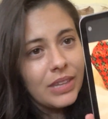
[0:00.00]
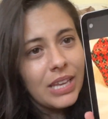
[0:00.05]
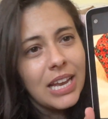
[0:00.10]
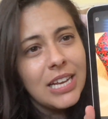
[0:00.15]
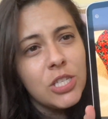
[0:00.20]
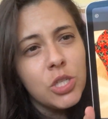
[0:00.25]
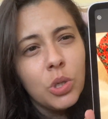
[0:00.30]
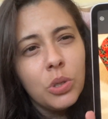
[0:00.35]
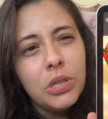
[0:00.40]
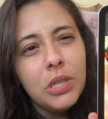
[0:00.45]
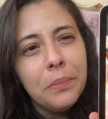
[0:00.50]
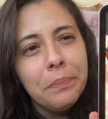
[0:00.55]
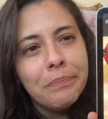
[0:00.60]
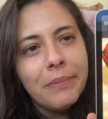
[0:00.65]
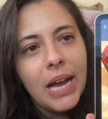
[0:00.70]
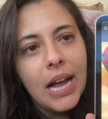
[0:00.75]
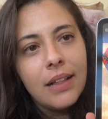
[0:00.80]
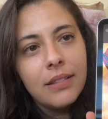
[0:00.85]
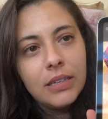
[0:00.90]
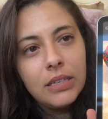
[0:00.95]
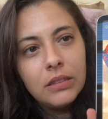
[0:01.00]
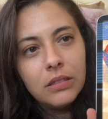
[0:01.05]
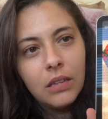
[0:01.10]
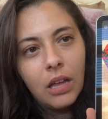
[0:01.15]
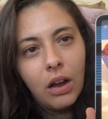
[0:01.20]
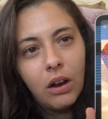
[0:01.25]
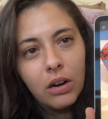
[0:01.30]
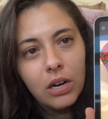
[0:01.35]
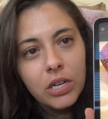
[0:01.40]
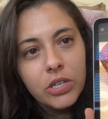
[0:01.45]
I sold the Molly
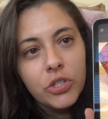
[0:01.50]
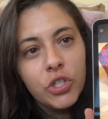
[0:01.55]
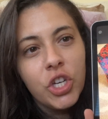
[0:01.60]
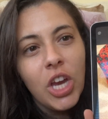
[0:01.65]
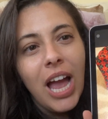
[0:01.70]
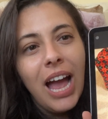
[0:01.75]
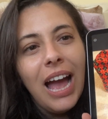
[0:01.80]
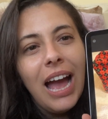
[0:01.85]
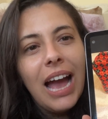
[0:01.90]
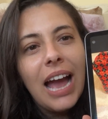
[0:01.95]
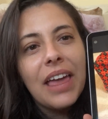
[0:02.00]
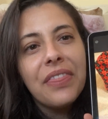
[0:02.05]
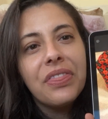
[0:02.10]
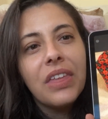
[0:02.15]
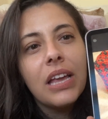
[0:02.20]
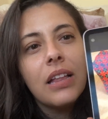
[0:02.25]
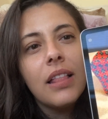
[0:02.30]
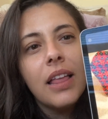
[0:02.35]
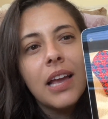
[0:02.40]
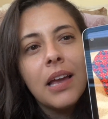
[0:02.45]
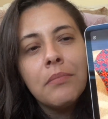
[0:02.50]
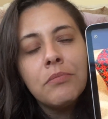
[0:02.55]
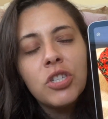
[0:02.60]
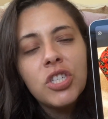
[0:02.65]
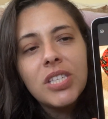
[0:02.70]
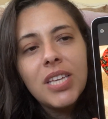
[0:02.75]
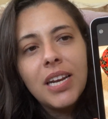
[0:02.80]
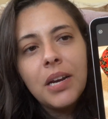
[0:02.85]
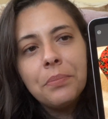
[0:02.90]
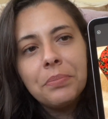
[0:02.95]
large. I think like I'm
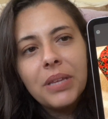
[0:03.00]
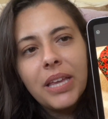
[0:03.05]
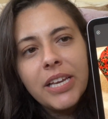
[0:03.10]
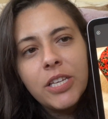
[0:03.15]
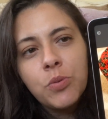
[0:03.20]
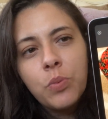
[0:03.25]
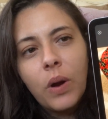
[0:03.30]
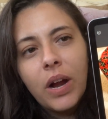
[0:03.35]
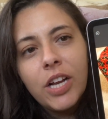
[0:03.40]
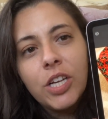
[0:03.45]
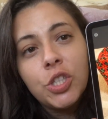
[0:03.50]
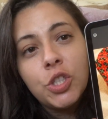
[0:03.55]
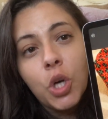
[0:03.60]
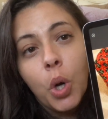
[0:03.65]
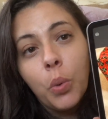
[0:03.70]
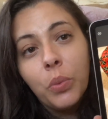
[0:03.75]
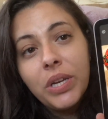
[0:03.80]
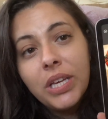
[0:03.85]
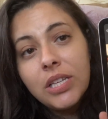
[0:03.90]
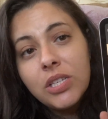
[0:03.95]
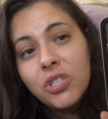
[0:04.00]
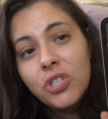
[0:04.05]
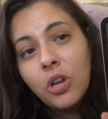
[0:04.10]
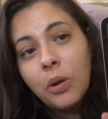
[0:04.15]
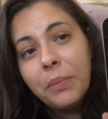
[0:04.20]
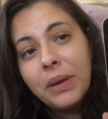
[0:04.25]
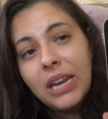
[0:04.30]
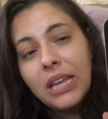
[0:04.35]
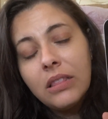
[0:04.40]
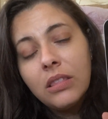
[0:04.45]
just at a place where I don't need so
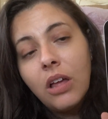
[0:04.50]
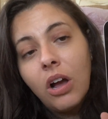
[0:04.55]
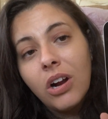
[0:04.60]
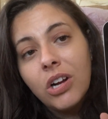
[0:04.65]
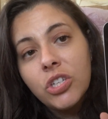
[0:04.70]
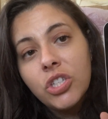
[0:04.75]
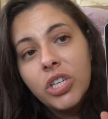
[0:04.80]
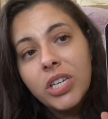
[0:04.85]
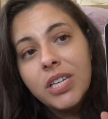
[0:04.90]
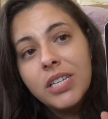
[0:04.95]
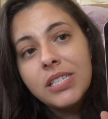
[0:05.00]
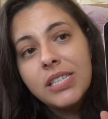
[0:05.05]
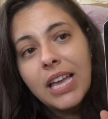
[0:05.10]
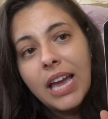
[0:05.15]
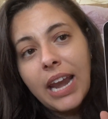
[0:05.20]
many larges,